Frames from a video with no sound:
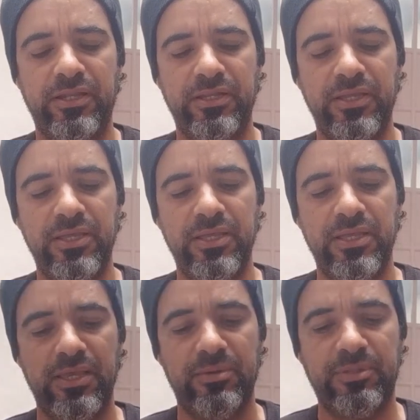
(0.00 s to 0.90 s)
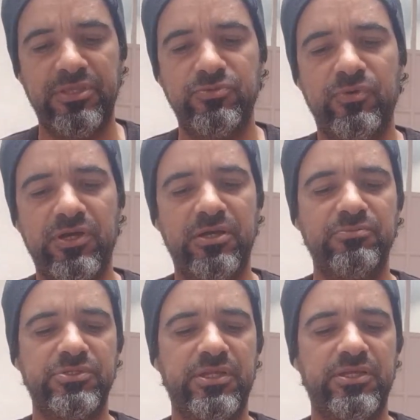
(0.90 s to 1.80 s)
that. But this one
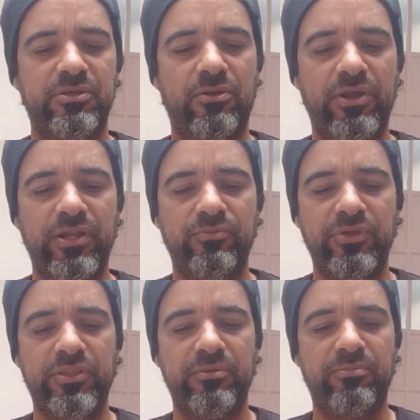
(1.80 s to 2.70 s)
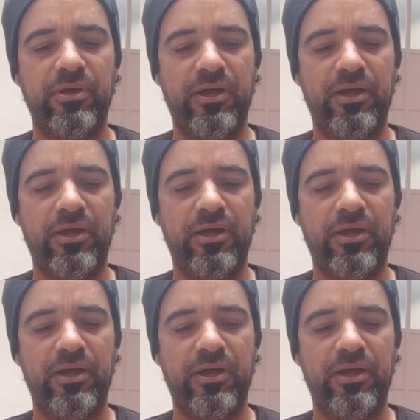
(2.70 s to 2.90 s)
comes like already with a